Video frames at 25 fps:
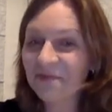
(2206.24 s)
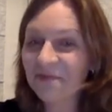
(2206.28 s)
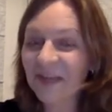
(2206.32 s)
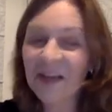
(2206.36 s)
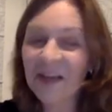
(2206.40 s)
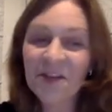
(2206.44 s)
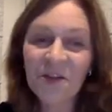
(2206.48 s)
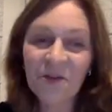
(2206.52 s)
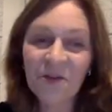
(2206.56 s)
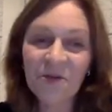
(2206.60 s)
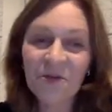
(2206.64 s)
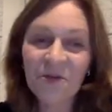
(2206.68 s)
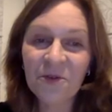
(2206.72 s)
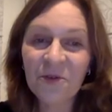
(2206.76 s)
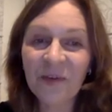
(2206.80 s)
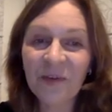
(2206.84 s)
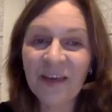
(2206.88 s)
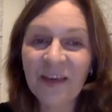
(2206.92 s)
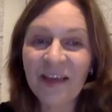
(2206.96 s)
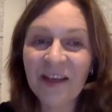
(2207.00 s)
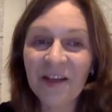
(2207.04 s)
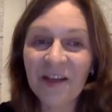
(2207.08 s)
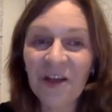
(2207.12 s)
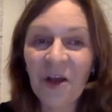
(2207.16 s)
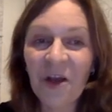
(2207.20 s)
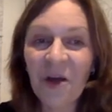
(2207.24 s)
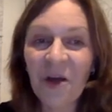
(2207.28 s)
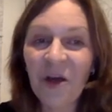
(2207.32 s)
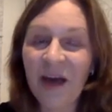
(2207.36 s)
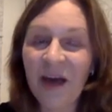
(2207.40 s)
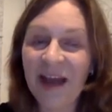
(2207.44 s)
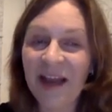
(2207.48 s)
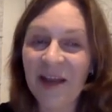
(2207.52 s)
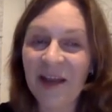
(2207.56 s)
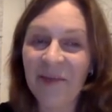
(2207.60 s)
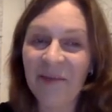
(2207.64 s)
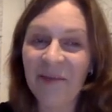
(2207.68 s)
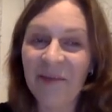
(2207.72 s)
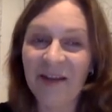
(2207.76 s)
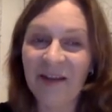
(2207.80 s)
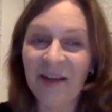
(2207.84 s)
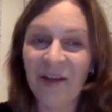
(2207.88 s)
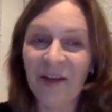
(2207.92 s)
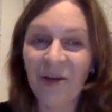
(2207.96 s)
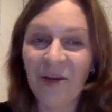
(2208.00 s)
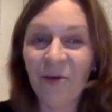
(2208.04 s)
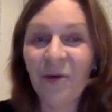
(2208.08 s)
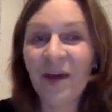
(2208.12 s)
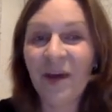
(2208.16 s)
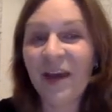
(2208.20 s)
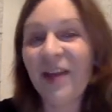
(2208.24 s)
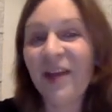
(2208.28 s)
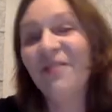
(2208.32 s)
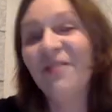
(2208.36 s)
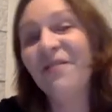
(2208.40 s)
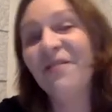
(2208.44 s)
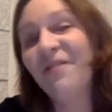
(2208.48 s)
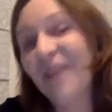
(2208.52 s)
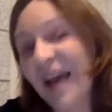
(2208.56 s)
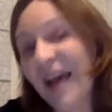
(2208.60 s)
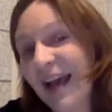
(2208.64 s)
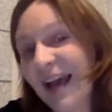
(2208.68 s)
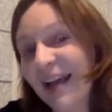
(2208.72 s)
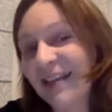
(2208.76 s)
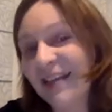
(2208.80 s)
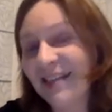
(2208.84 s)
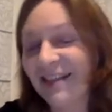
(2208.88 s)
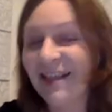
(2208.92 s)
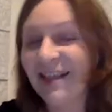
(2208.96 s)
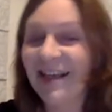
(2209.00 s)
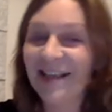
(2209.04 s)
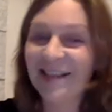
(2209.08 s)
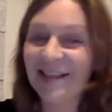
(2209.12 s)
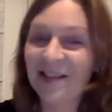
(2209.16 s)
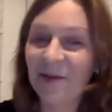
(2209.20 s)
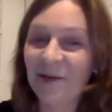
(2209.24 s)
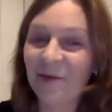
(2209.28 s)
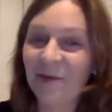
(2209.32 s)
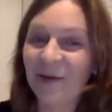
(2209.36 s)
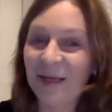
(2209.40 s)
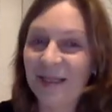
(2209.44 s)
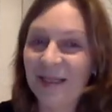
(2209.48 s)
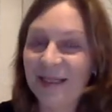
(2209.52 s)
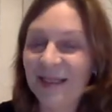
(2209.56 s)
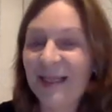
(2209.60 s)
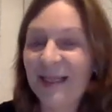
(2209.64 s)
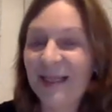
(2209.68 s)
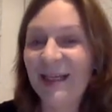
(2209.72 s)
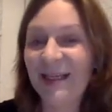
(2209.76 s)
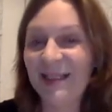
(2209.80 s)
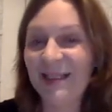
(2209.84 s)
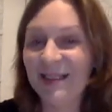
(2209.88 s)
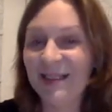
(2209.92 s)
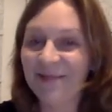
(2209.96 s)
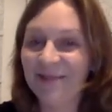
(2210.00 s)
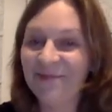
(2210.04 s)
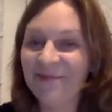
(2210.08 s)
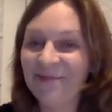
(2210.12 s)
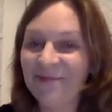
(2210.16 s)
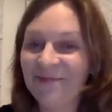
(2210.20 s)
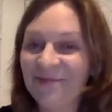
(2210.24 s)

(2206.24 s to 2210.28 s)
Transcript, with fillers: So, do we know anybody who in fact is quite nice?